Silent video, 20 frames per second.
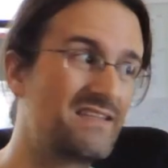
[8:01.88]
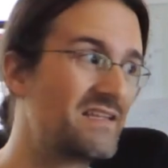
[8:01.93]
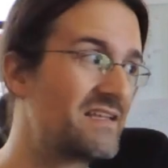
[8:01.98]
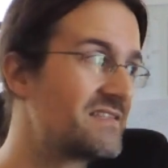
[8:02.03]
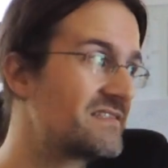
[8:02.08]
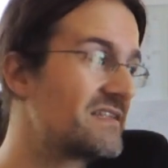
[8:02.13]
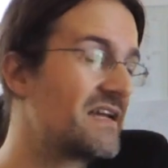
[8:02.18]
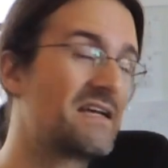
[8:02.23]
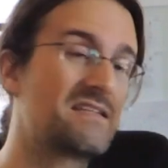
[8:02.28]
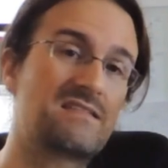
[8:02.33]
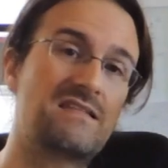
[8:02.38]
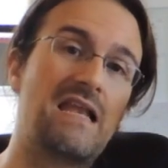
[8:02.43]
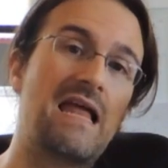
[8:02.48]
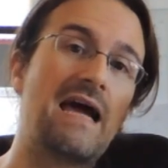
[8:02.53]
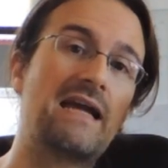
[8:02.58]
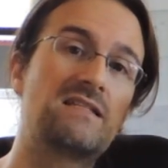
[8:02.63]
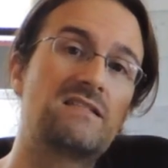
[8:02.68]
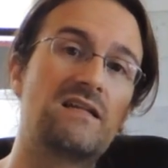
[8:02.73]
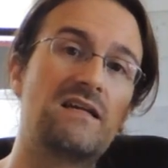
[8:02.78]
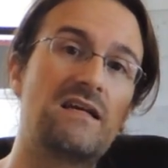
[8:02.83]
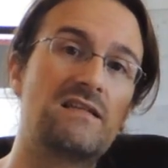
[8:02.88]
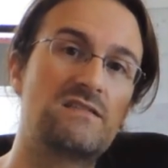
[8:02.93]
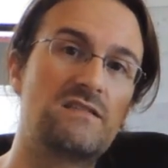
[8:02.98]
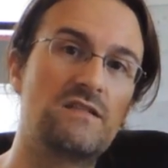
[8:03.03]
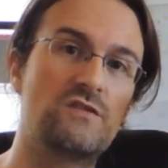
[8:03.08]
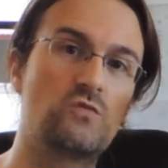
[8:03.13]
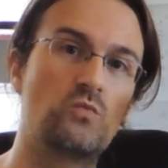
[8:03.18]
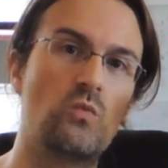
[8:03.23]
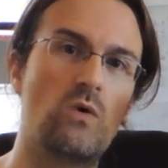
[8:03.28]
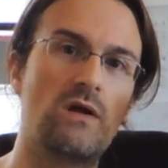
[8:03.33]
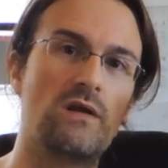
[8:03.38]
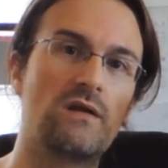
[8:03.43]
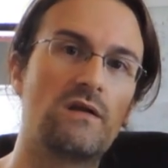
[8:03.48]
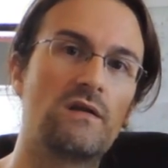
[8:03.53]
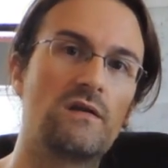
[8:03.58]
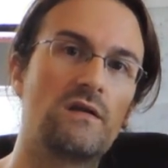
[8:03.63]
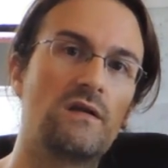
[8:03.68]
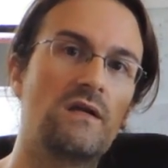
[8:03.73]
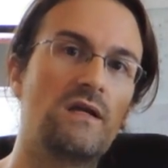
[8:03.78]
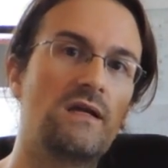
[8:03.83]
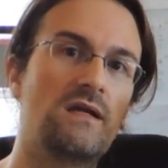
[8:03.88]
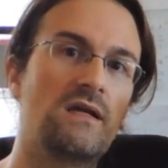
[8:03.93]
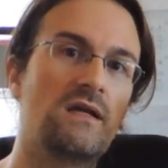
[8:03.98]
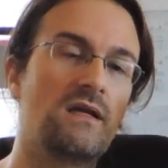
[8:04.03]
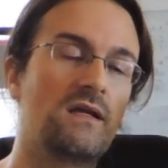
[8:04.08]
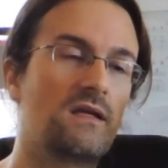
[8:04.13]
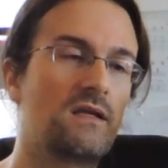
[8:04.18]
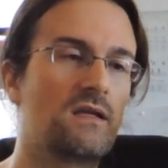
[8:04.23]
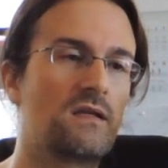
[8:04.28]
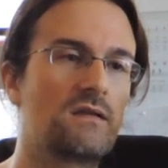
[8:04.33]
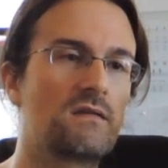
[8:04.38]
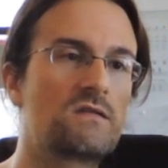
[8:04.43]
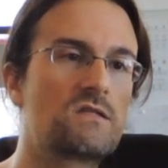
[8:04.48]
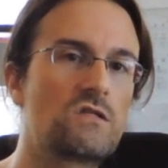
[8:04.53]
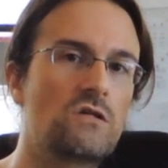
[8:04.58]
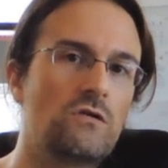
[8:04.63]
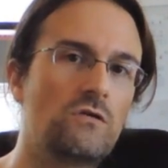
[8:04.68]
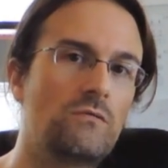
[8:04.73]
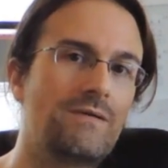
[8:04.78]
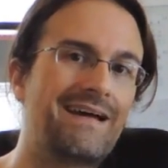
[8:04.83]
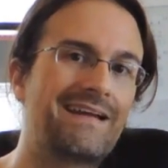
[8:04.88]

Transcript: just as light as this one. So